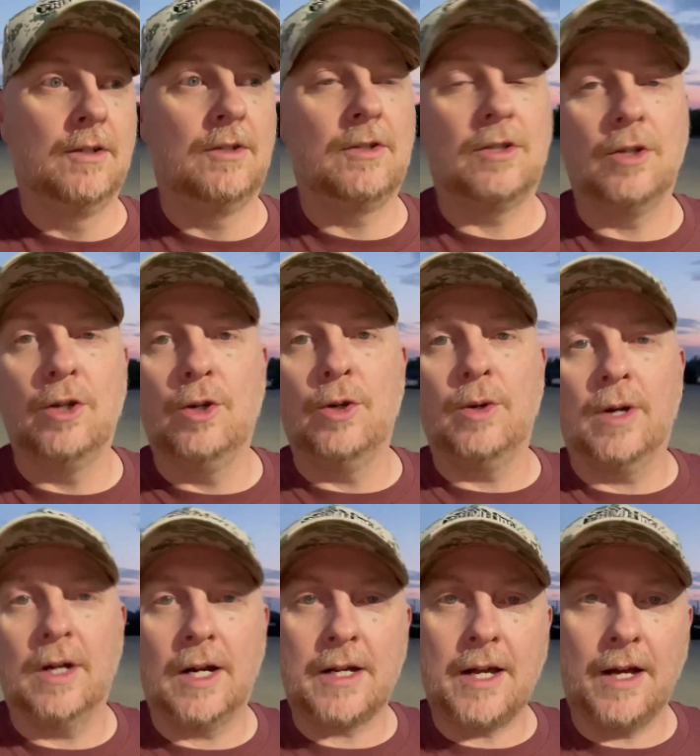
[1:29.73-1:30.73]
to
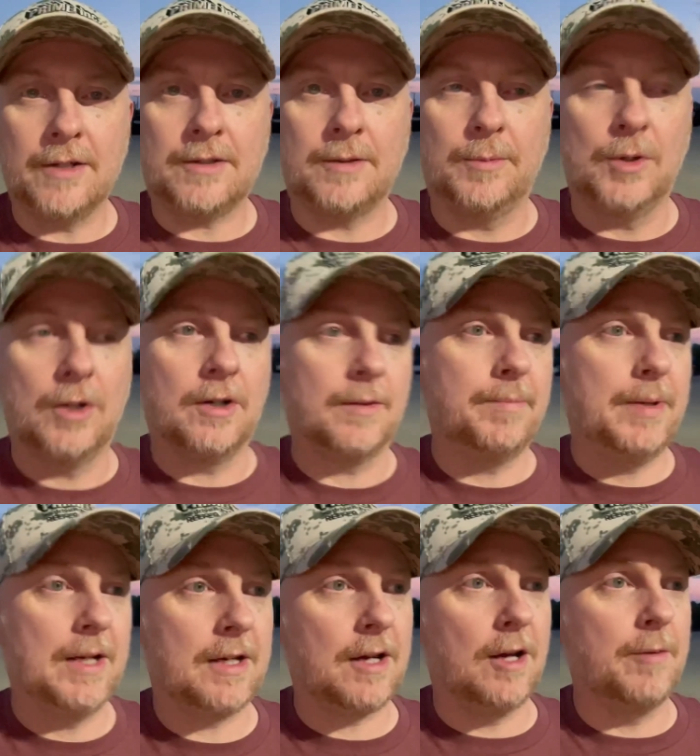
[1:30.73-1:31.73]
a customer
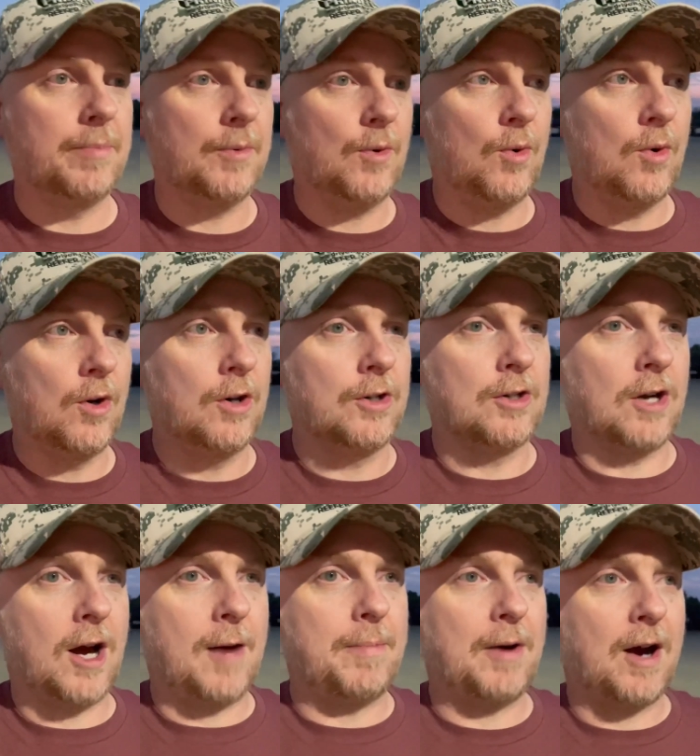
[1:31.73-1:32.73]
pickup or
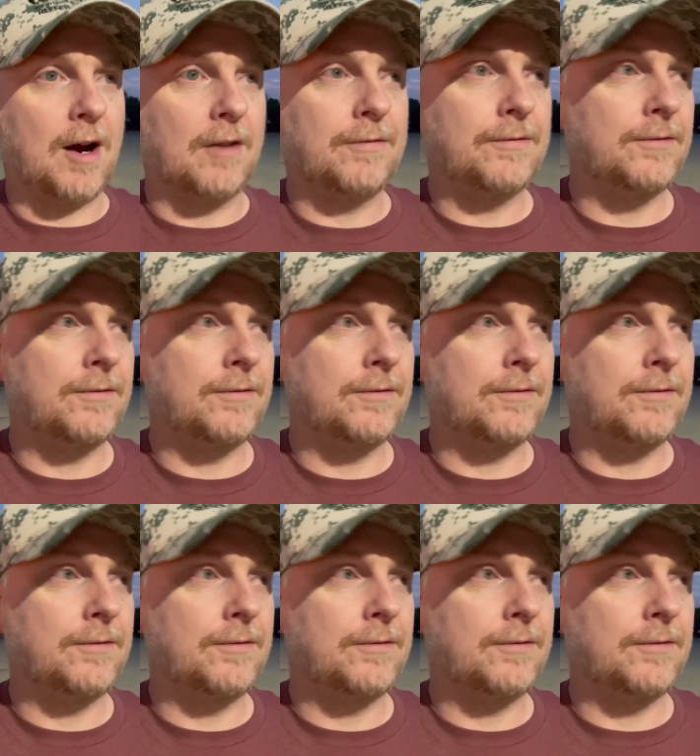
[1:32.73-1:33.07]
drop off.